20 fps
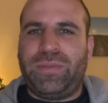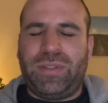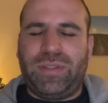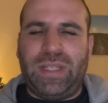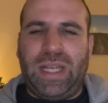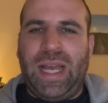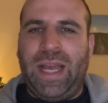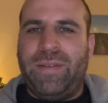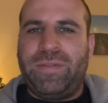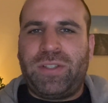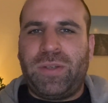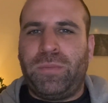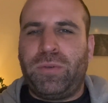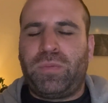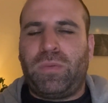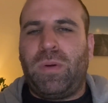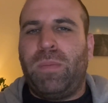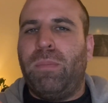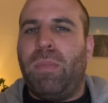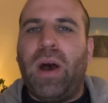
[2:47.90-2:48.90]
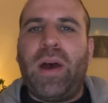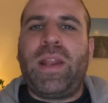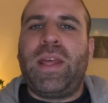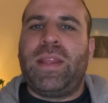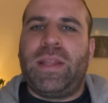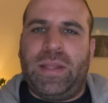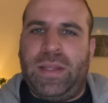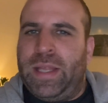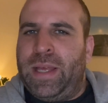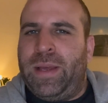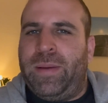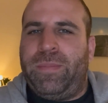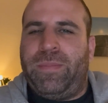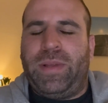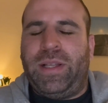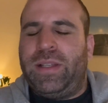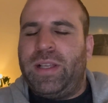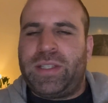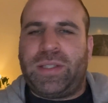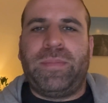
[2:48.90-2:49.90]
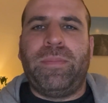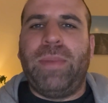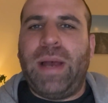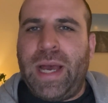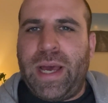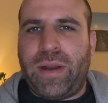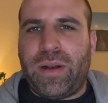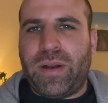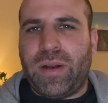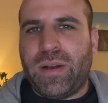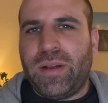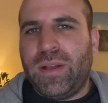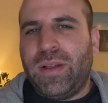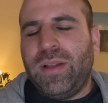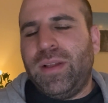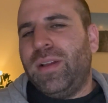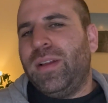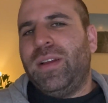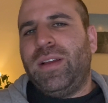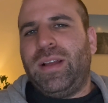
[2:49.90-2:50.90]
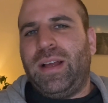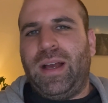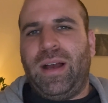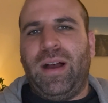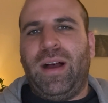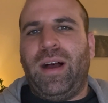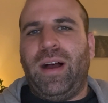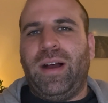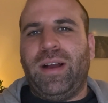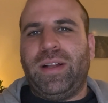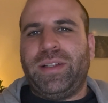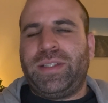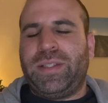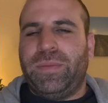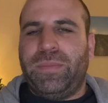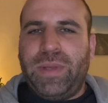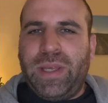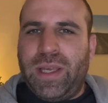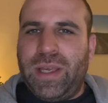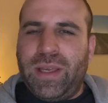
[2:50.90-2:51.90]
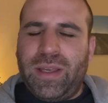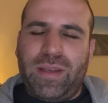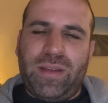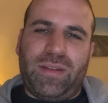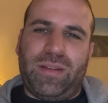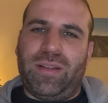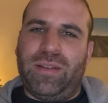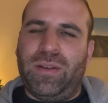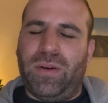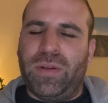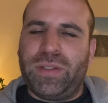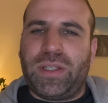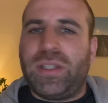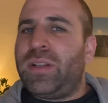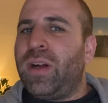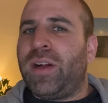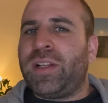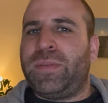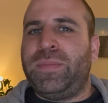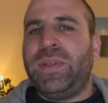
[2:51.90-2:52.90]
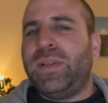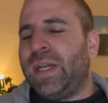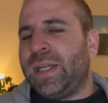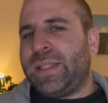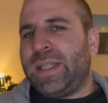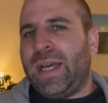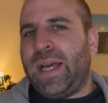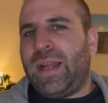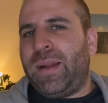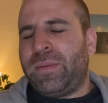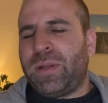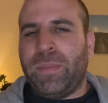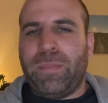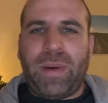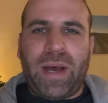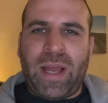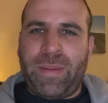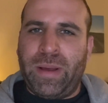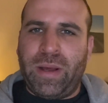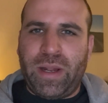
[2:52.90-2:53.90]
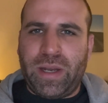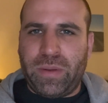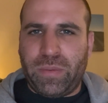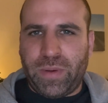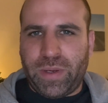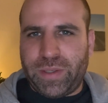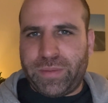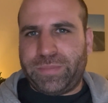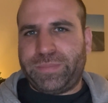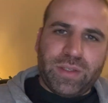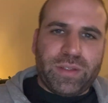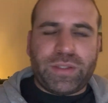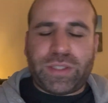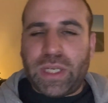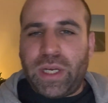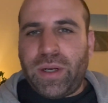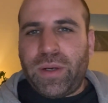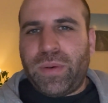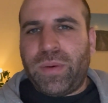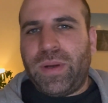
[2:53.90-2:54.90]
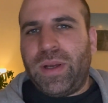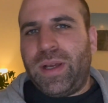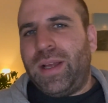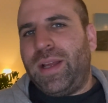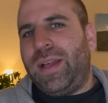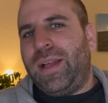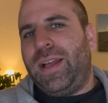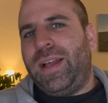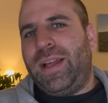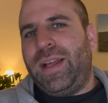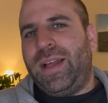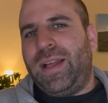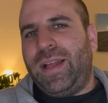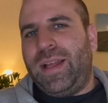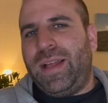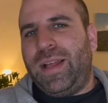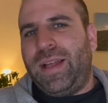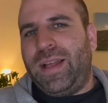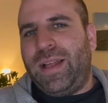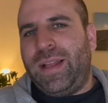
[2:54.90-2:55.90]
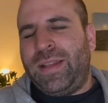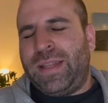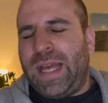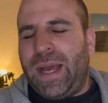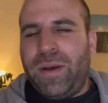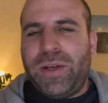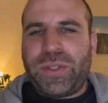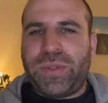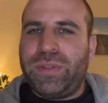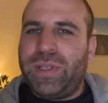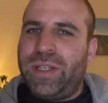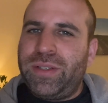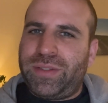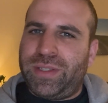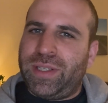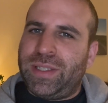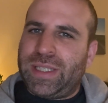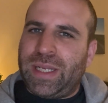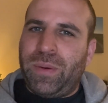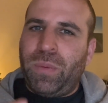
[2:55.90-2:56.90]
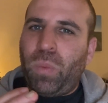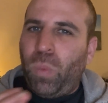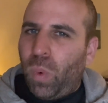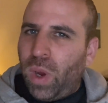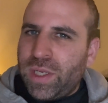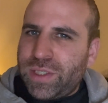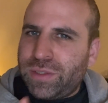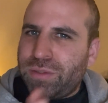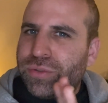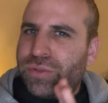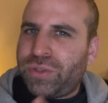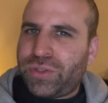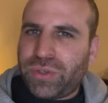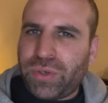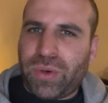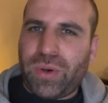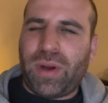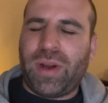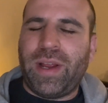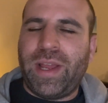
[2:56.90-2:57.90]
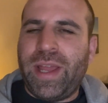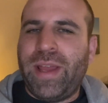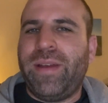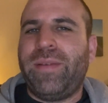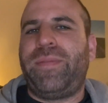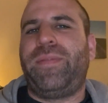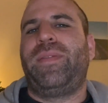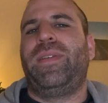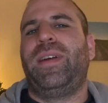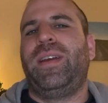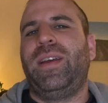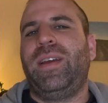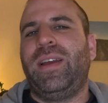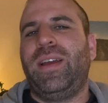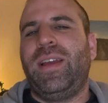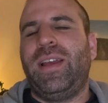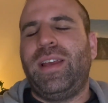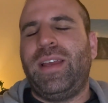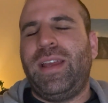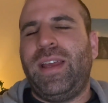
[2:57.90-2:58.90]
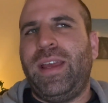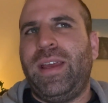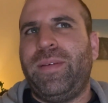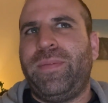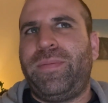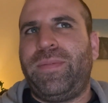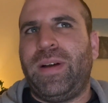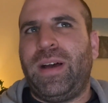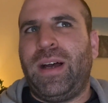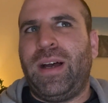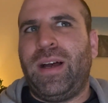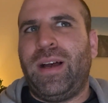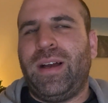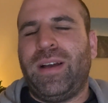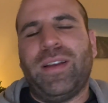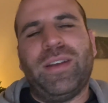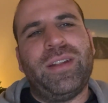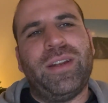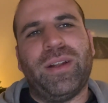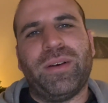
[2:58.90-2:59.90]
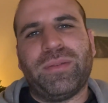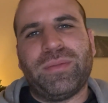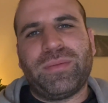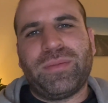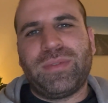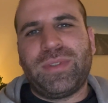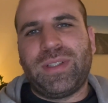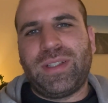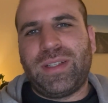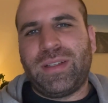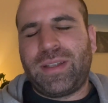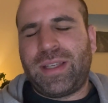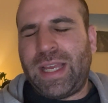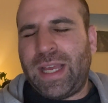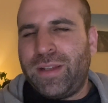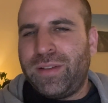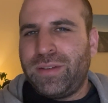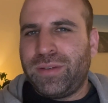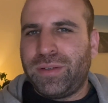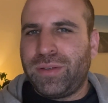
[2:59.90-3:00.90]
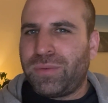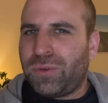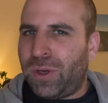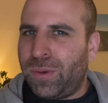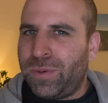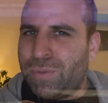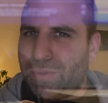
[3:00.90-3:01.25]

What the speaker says: have so much more money than them, it doesn't matter. To me, no one's going to talk to me like that. I'm going to buy them out anyway. So that was really interesting because I wasn't sure if Kendall and Roman